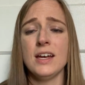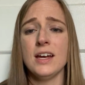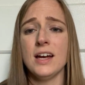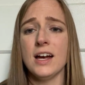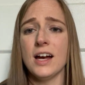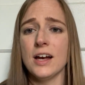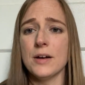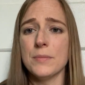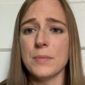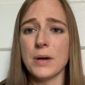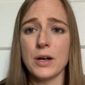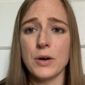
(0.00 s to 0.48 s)

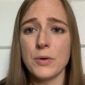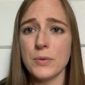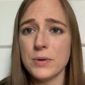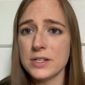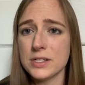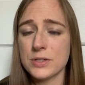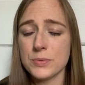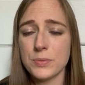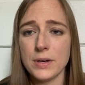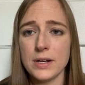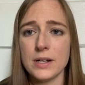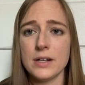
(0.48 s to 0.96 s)
I
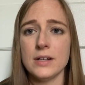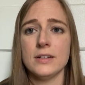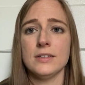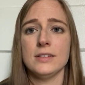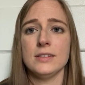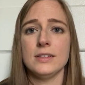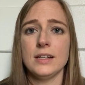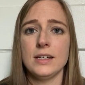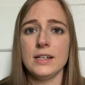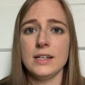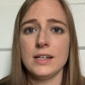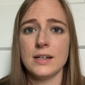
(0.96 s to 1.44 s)
always wear
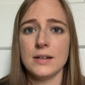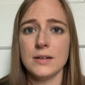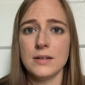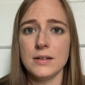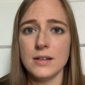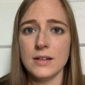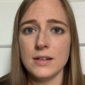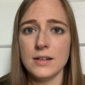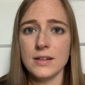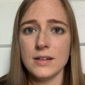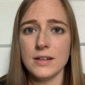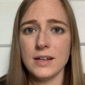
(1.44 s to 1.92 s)
like,
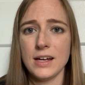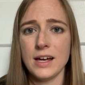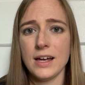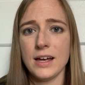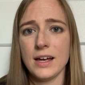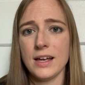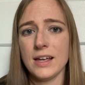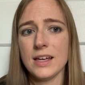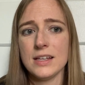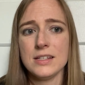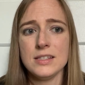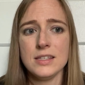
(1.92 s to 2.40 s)

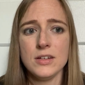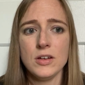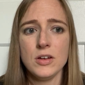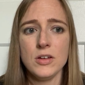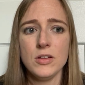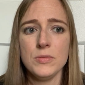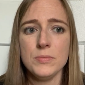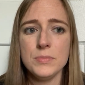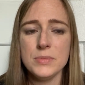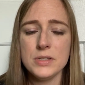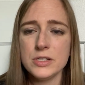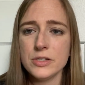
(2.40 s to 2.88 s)
I guess they
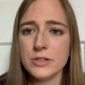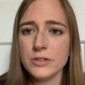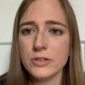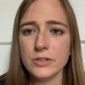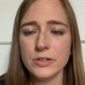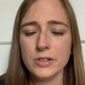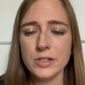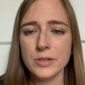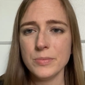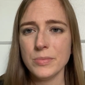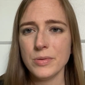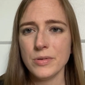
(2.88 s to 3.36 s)
call them
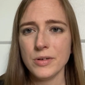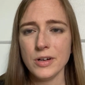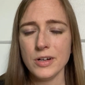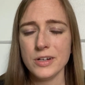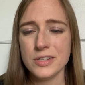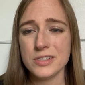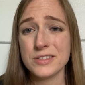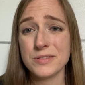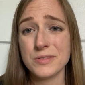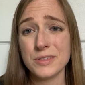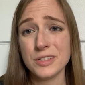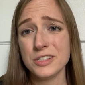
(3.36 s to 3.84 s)
maternity
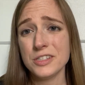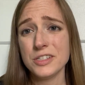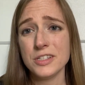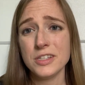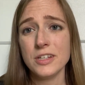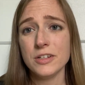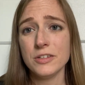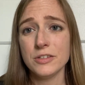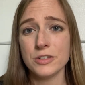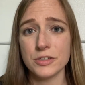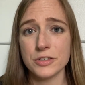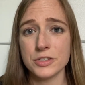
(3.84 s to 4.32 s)
bras. They're
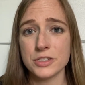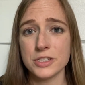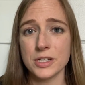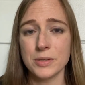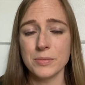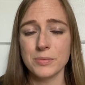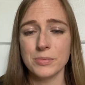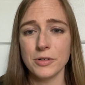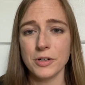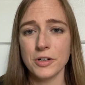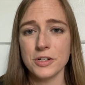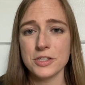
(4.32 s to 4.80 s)

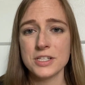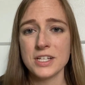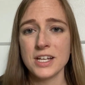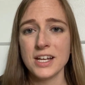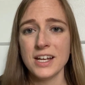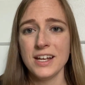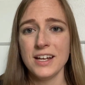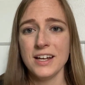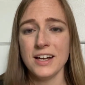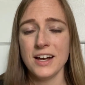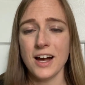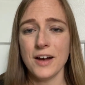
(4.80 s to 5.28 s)
nursing bras.
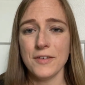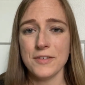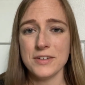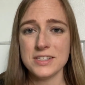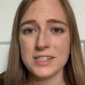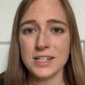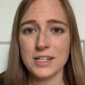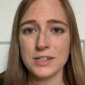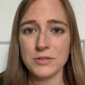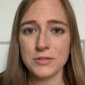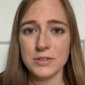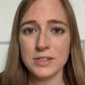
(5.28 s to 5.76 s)

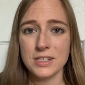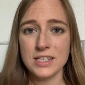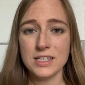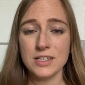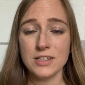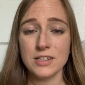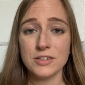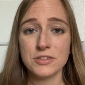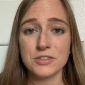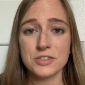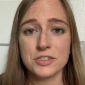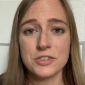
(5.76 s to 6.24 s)
Obviously I don't need to
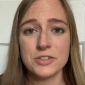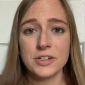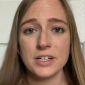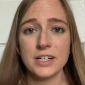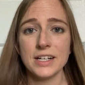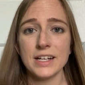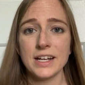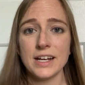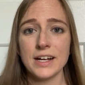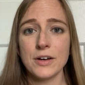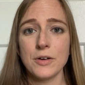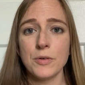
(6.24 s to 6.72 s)
nurse right
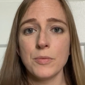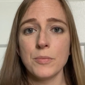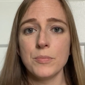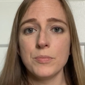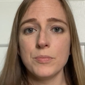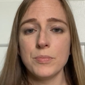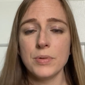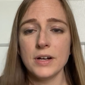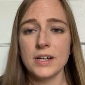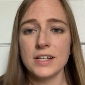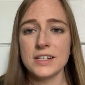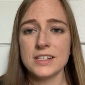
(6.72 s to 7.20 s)
now,
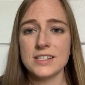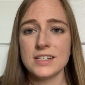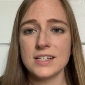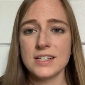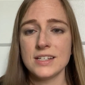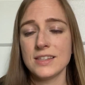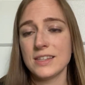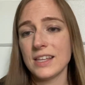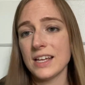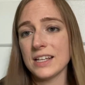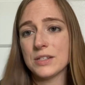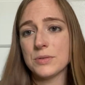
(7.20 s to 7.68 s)
but
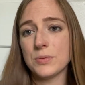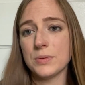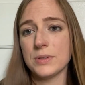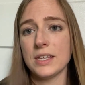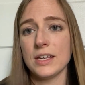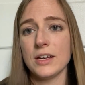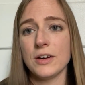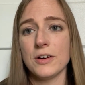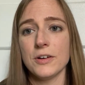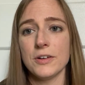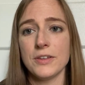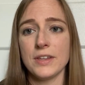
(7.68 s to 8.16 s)
that's what
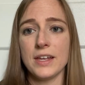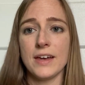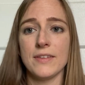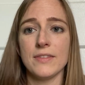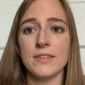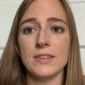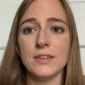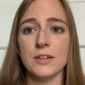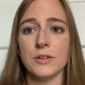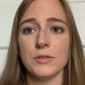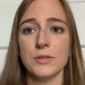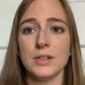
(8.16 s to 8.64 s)
they are. They have
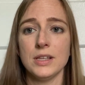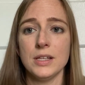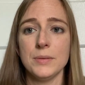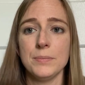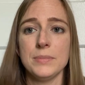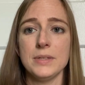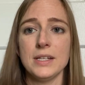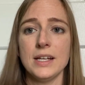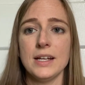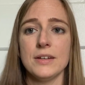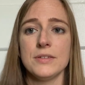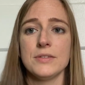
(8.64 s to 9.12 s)
the little
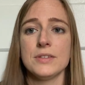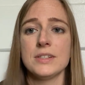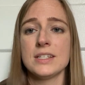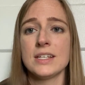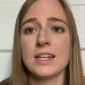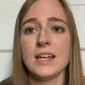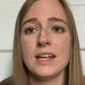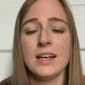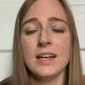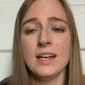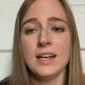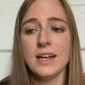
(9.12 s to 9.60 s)
clip downs,
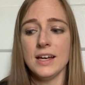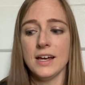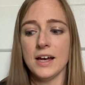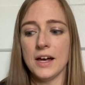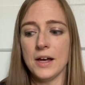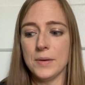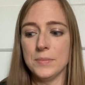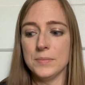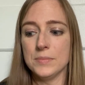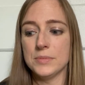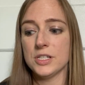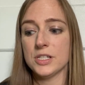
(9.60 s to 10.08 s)

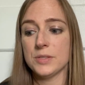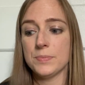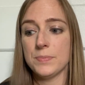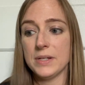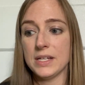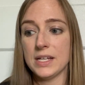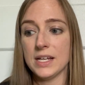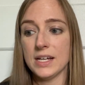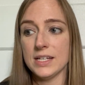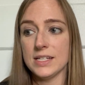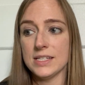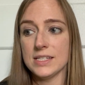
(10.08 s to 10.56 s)
just
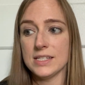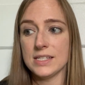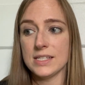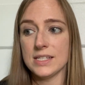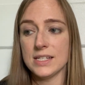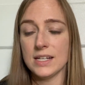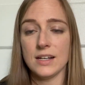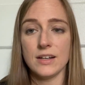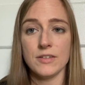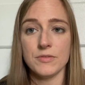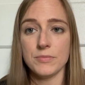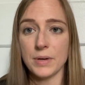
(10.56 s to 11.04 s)
because
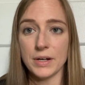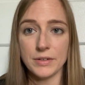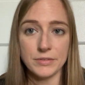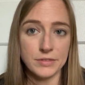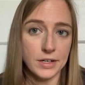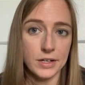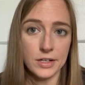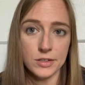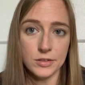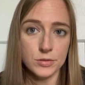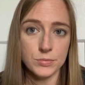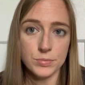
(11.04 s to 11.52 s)
none of my
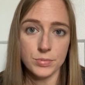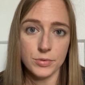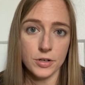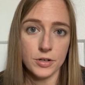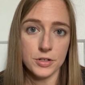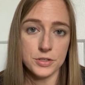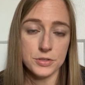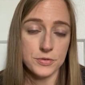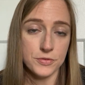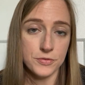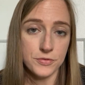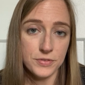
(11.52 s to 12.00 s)
regular
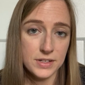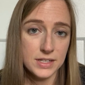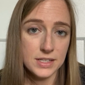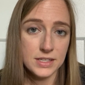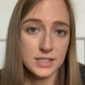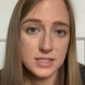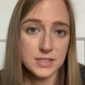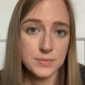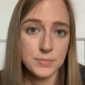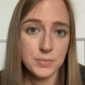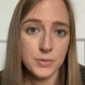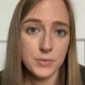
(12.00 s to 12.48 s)
bras will fit at
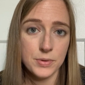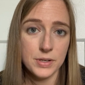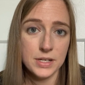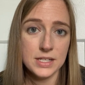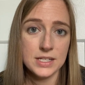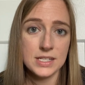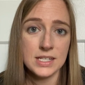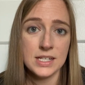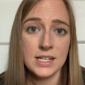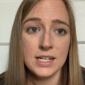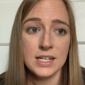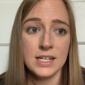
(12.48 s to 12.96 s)
this
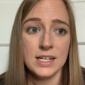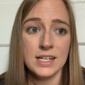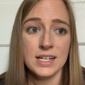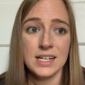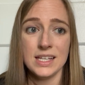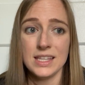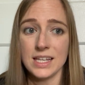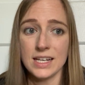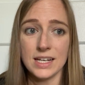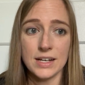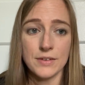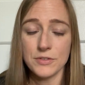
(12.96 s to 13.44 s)
point.
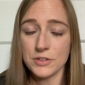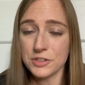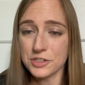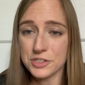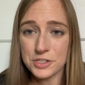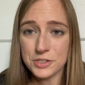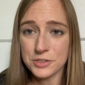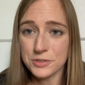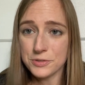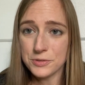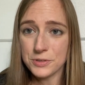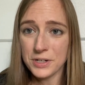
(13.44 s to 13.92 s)
They never
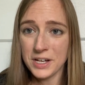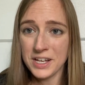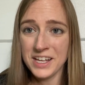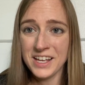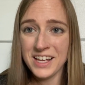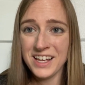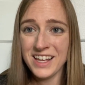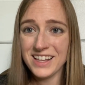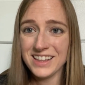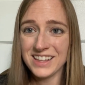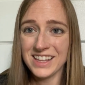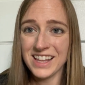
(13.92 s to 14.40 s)
do
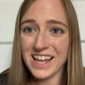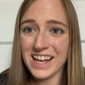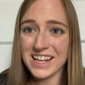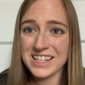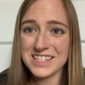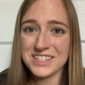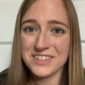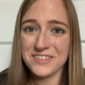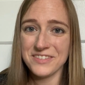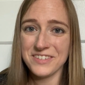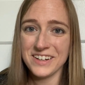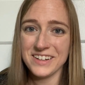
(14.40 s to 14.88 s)

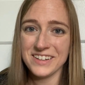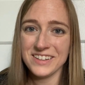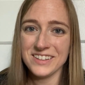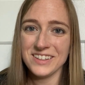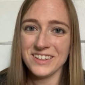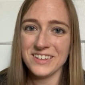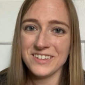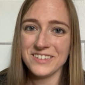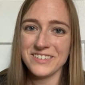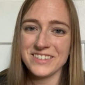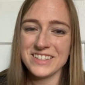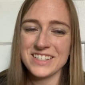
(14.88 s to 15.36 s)
last very
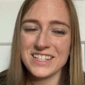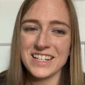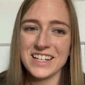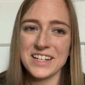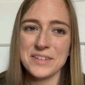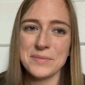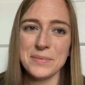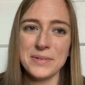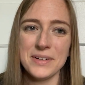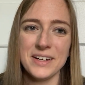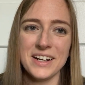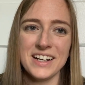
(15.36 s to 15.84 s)
long once I
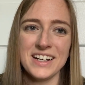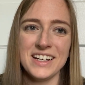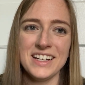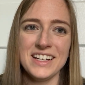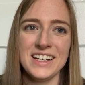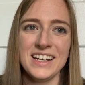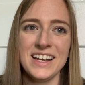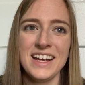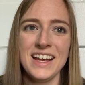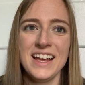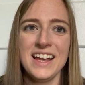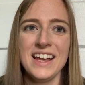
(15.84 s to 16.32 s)
get
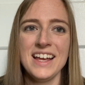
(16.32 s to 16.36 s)
pregnant.